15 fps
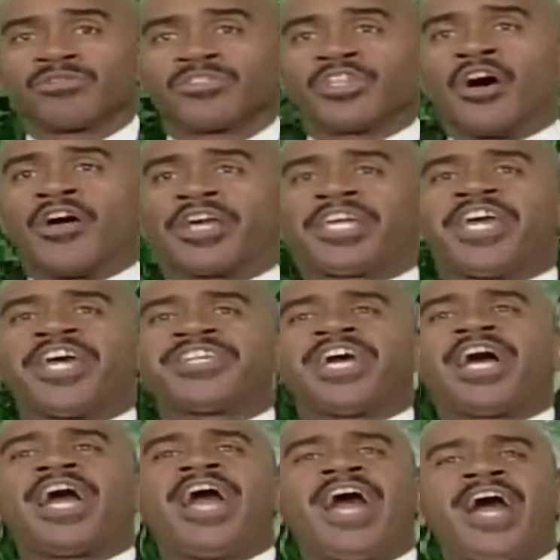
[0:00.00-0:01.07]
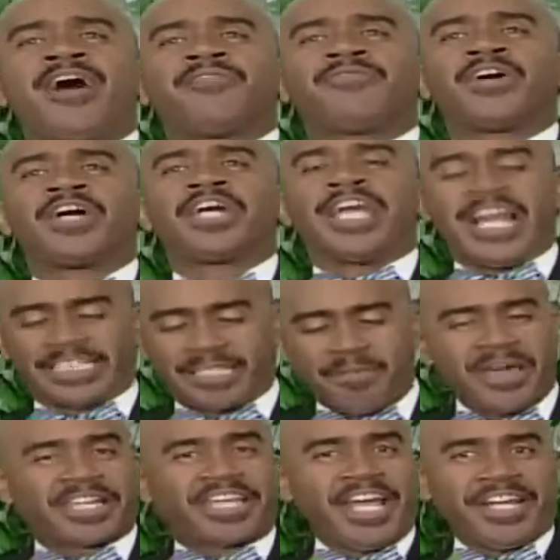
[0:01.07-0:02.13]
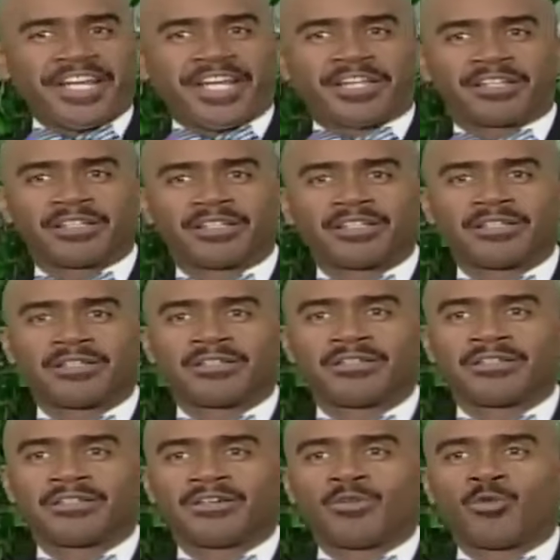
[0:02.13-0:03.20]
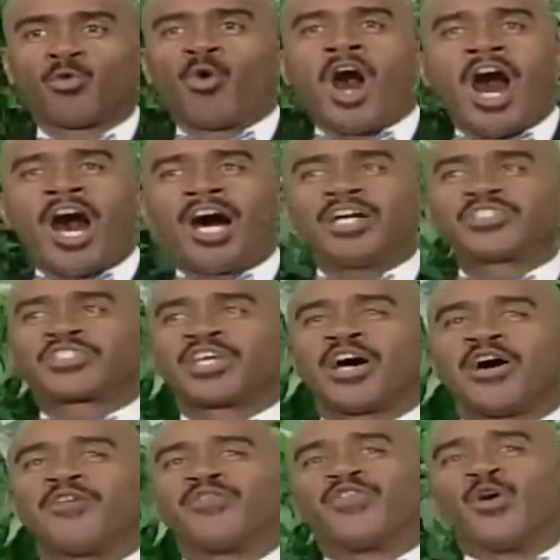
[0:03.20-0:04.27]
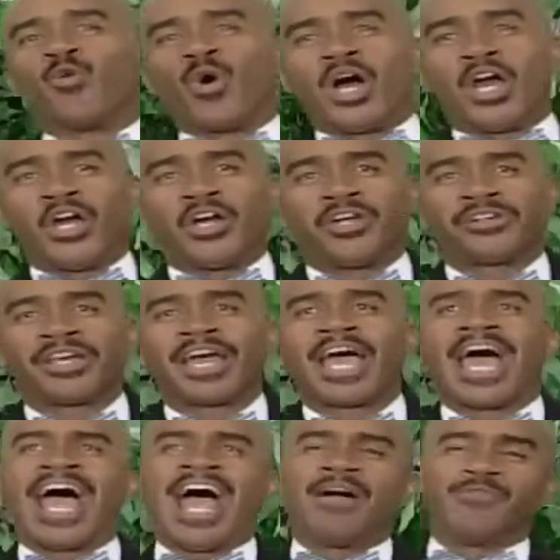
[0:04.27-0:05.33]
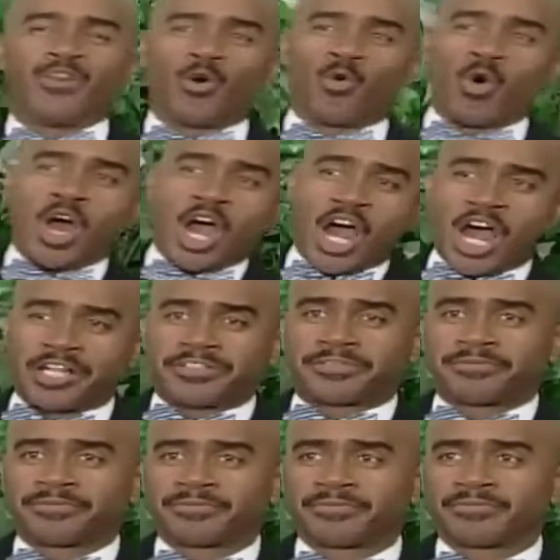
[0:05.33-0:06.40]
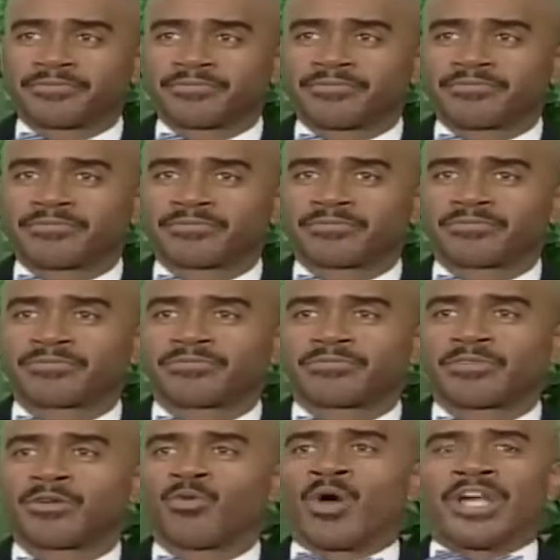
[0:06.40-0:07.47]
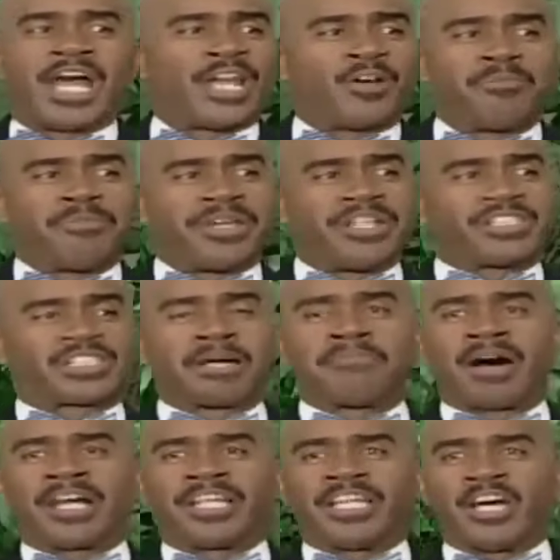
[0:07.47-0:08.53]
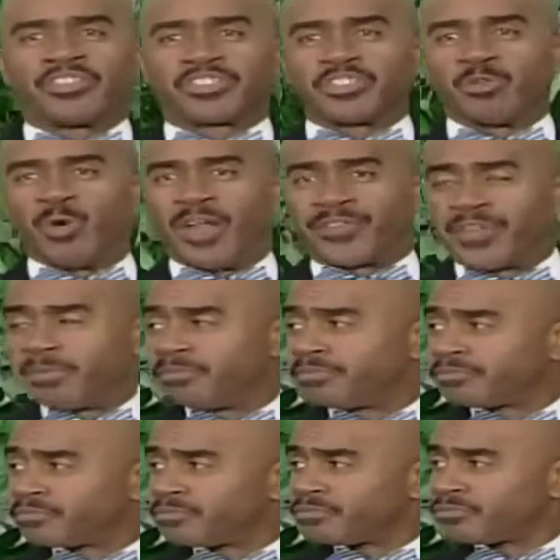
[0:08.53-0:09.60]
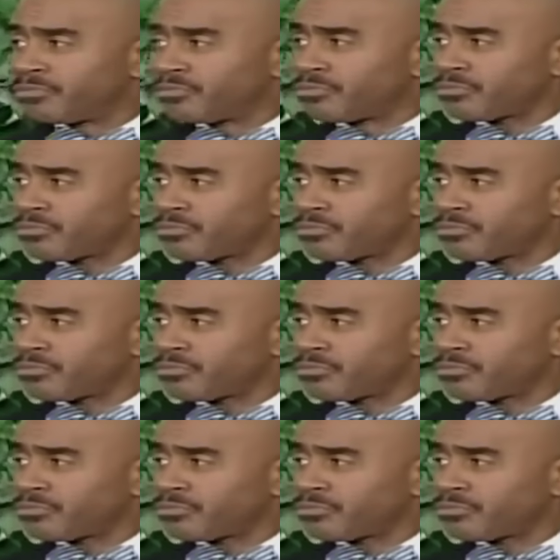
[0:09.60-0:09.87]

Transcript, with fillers: So here you have in the beginning was the, the word. word. And the Word was with God. That don't mean somebody else is with Him. No.